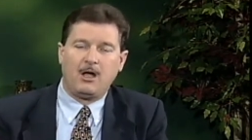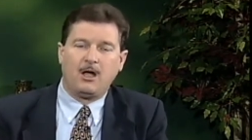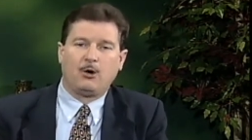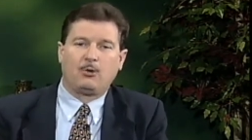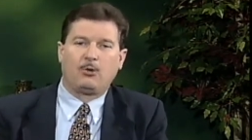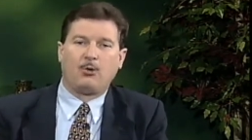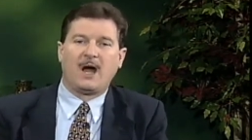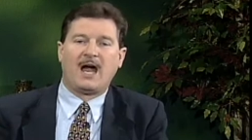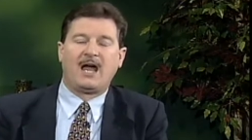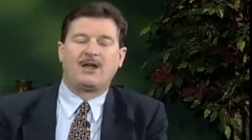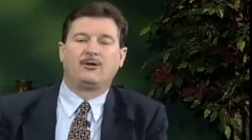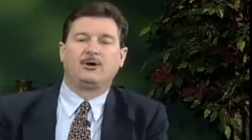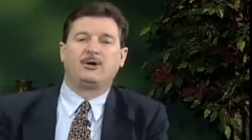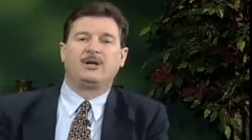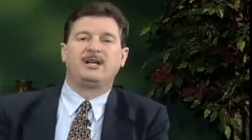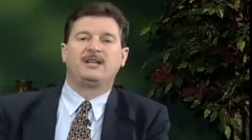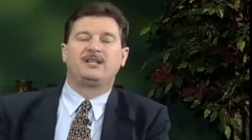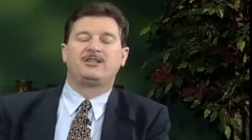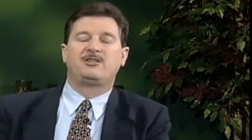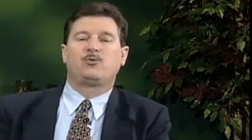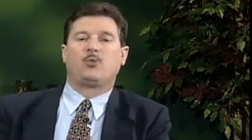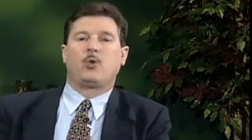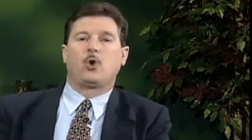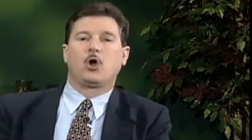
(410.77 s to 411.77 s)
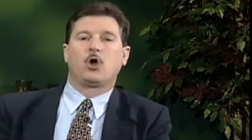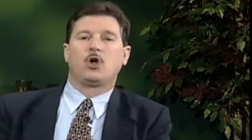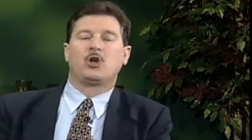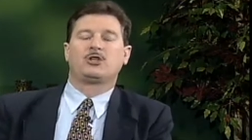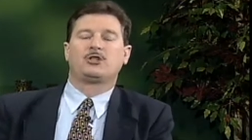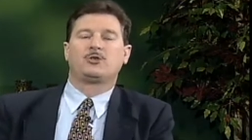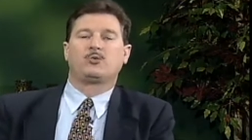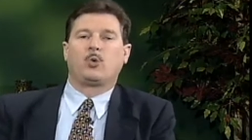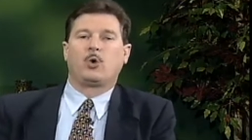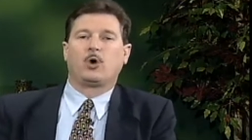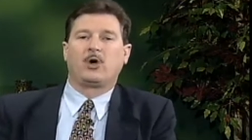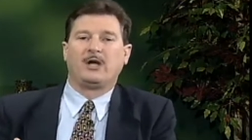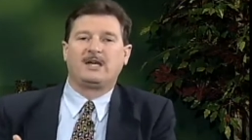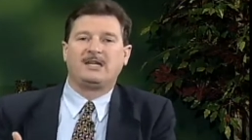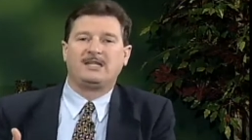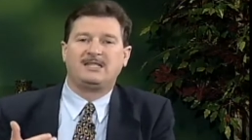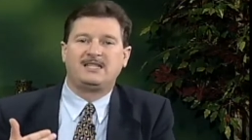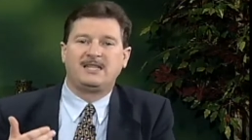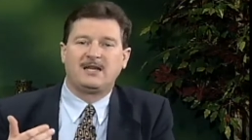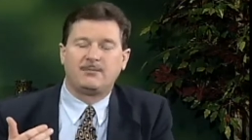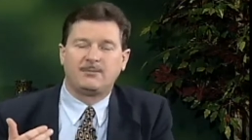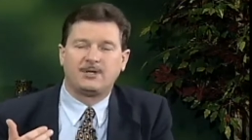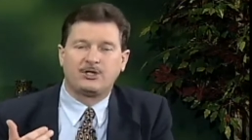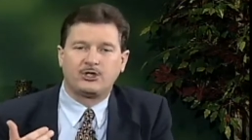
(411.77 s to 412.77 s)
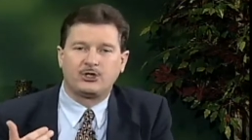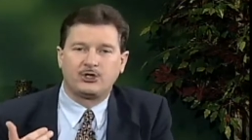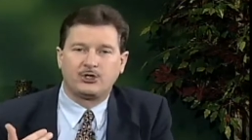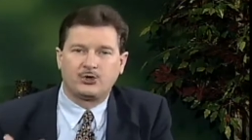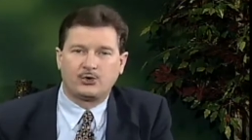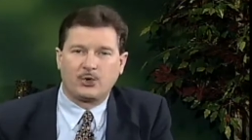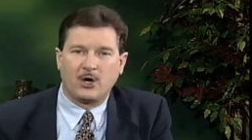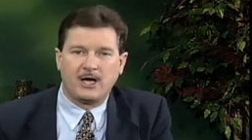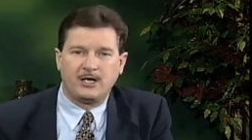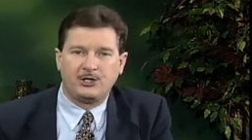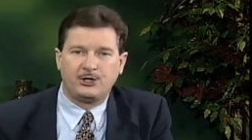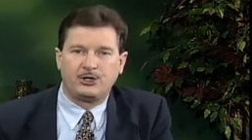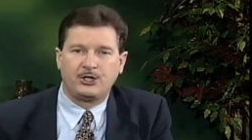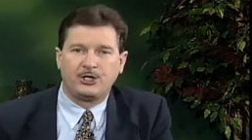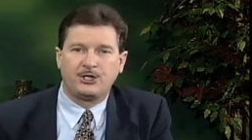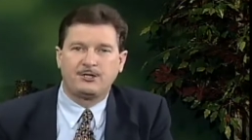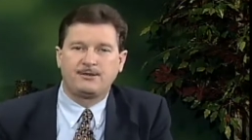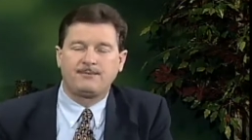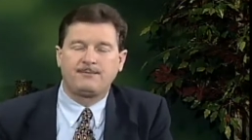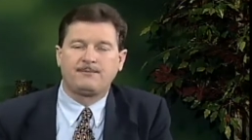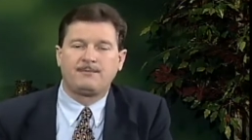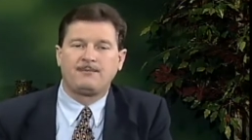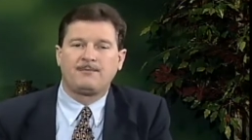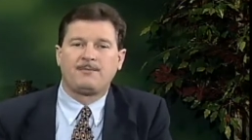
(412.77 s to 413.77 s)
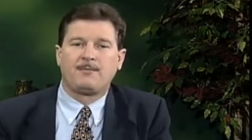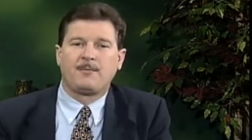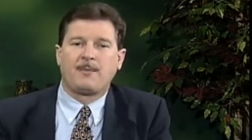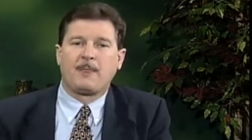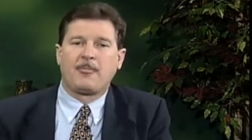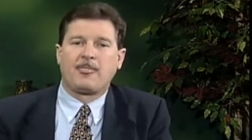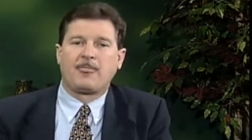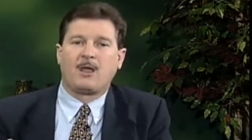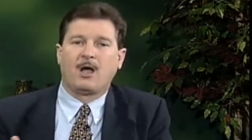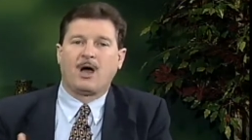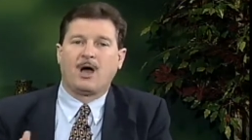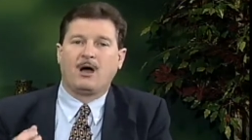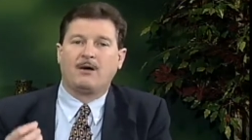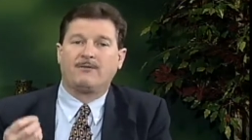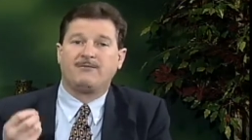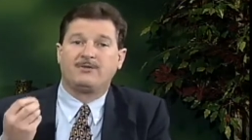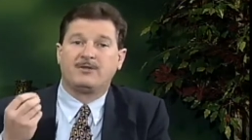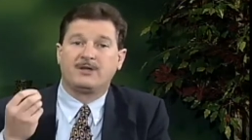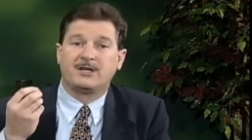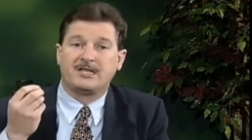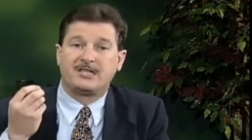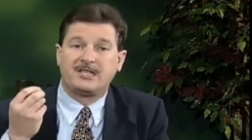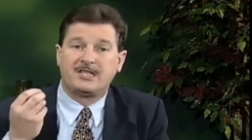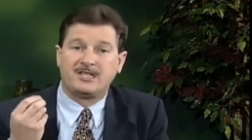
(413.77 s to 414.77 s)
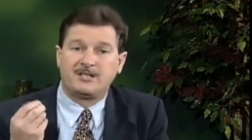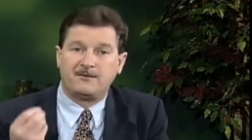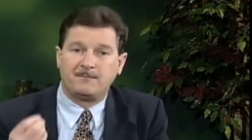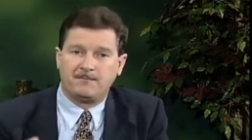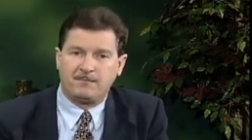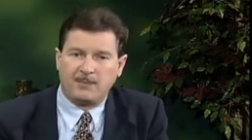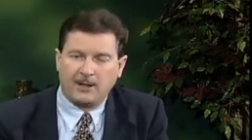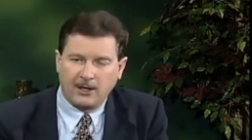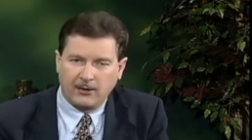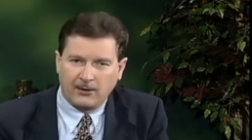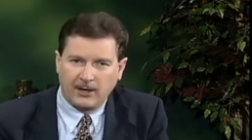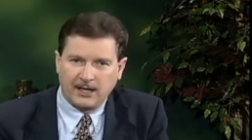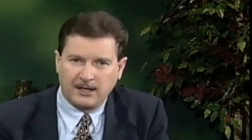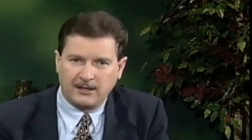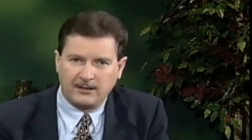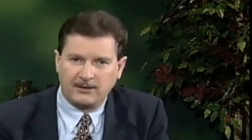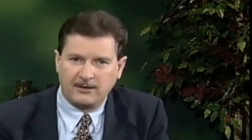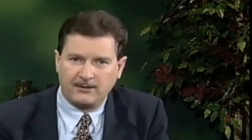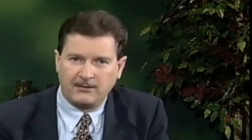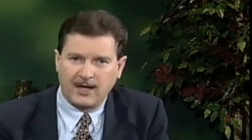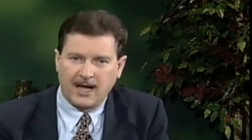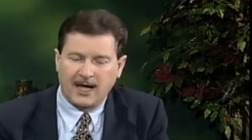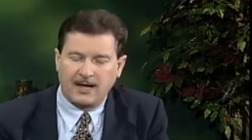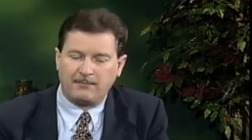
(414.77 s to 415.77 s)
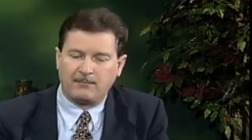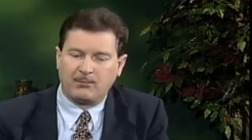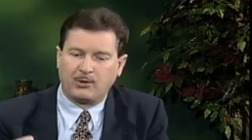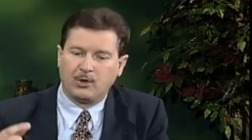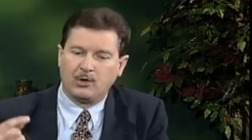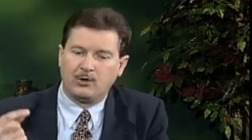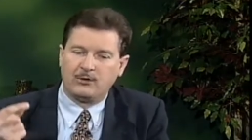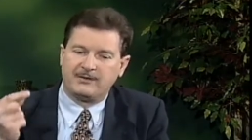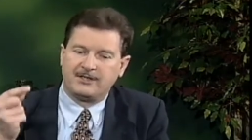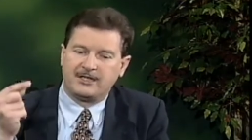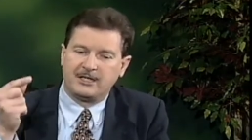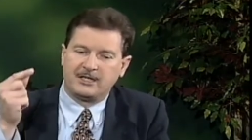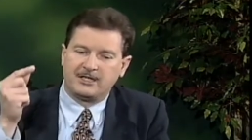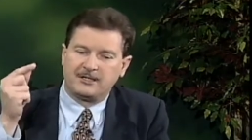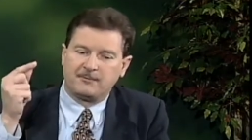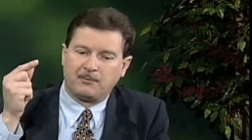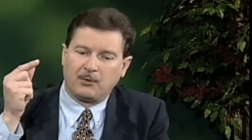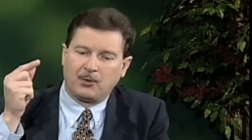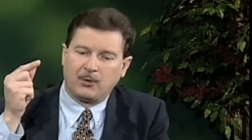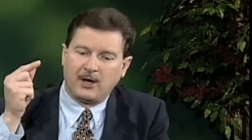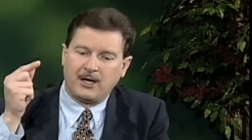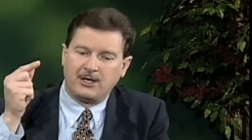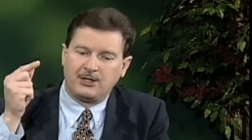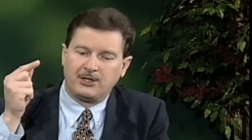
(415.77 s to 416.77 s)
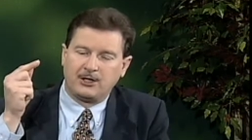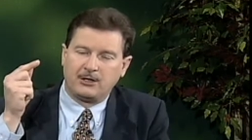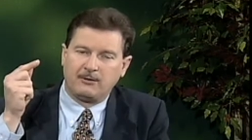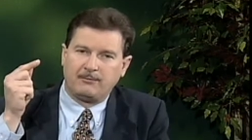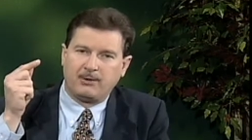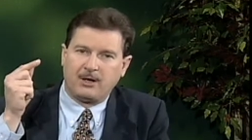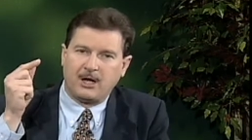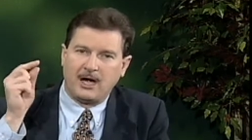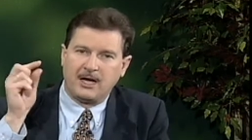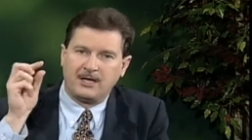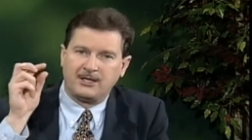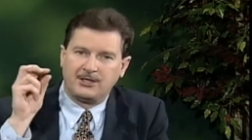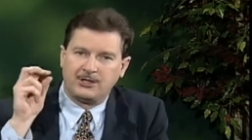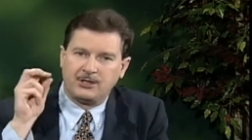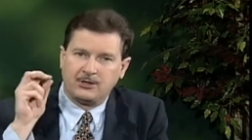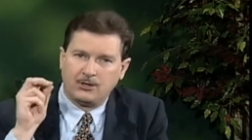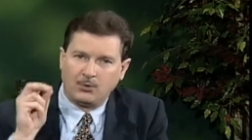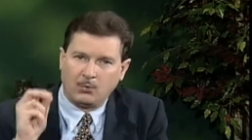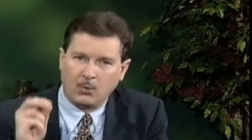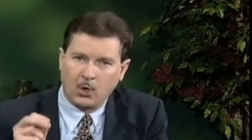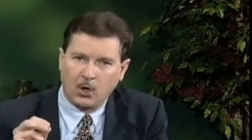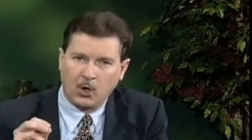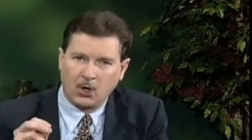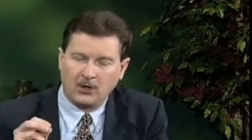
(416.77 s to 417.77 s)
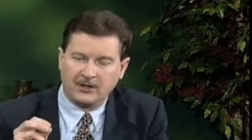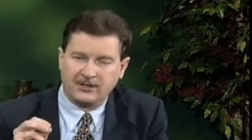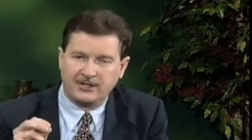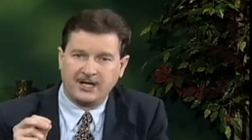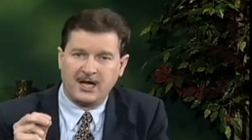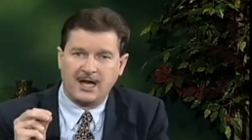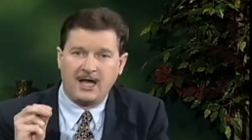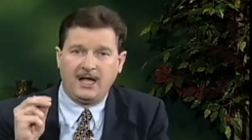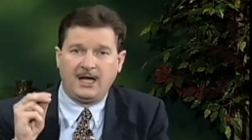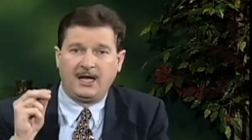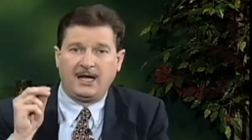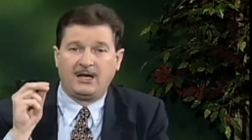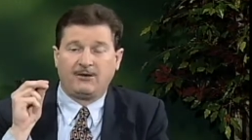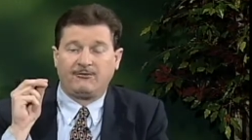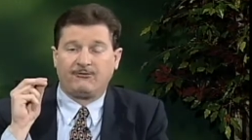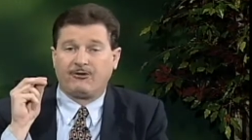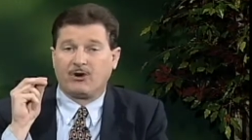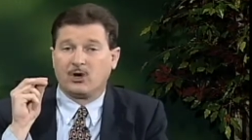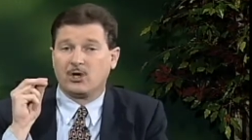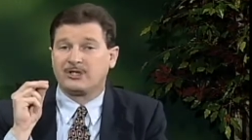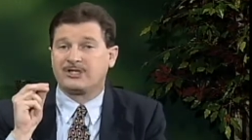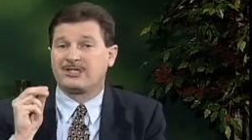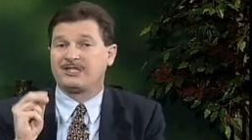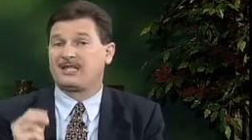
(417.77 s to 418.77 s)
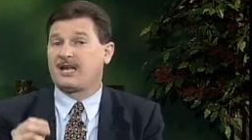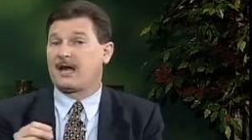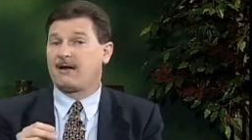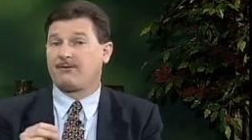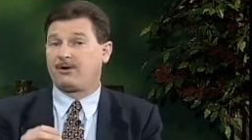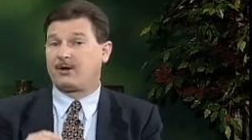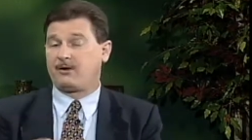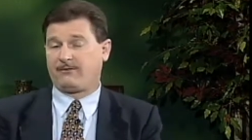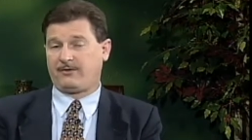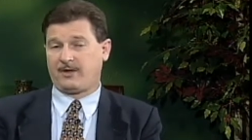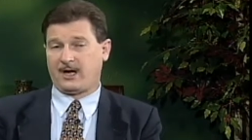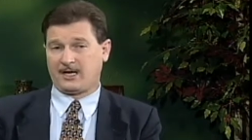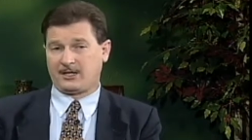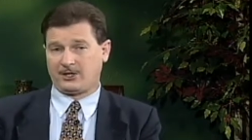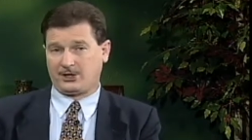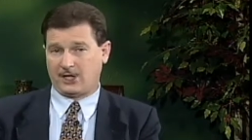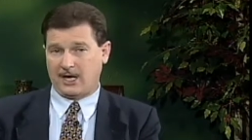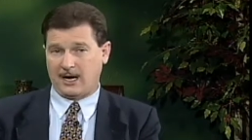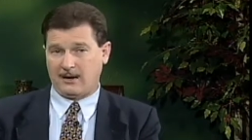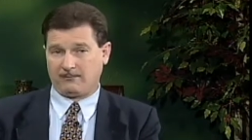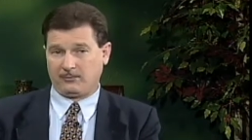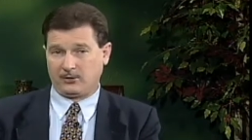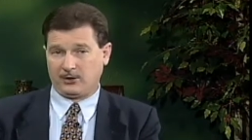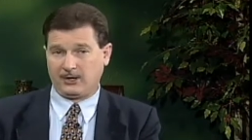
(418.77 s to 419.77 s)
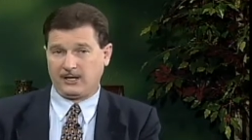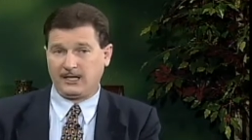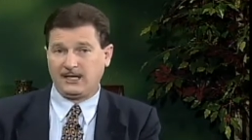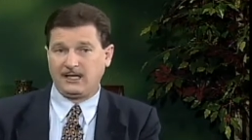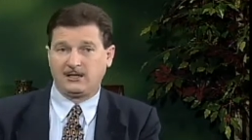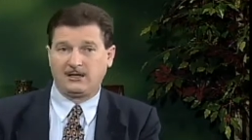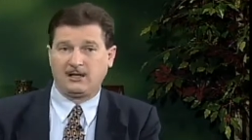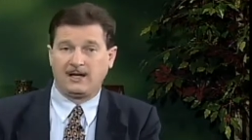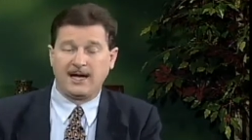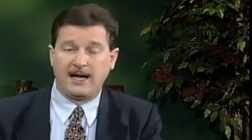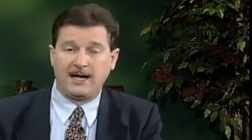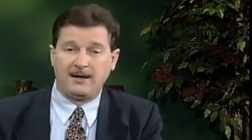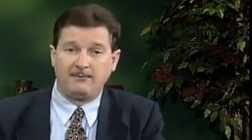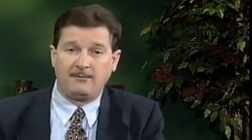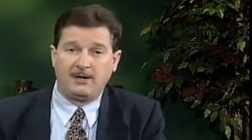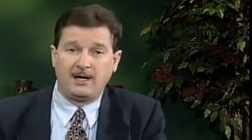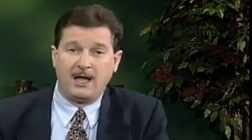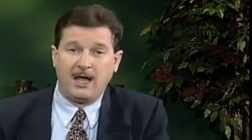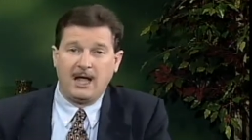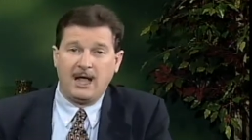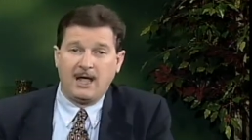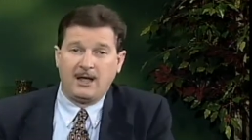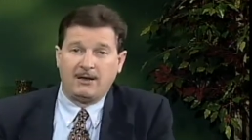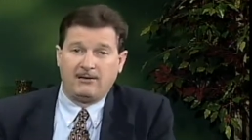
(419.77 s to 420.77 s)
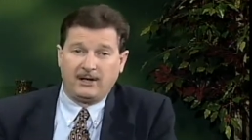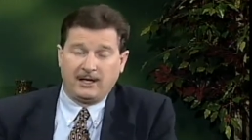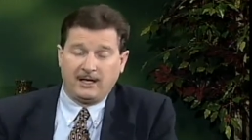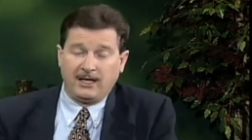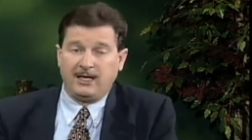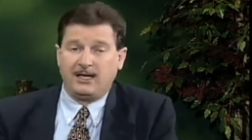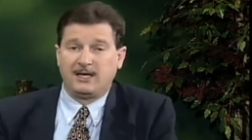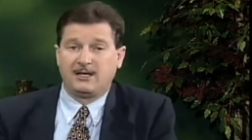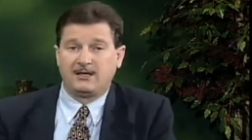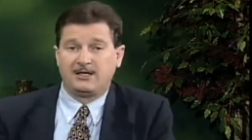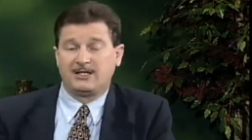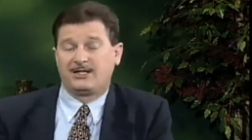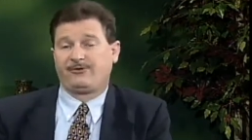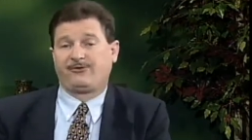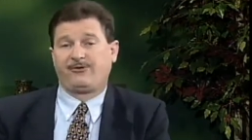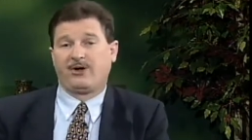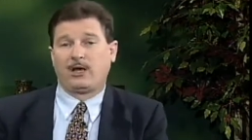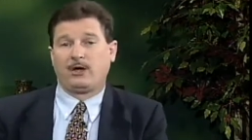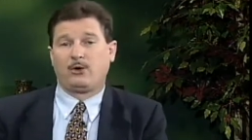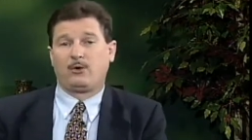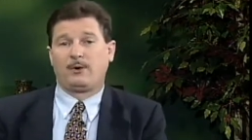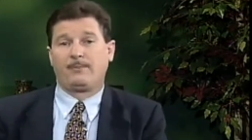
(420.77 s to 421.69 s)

Rather, his words were in demonstration of the Spirit. That proves inspiration applies to the words. In verse 7 of that chapter, he claimed that he and his fellow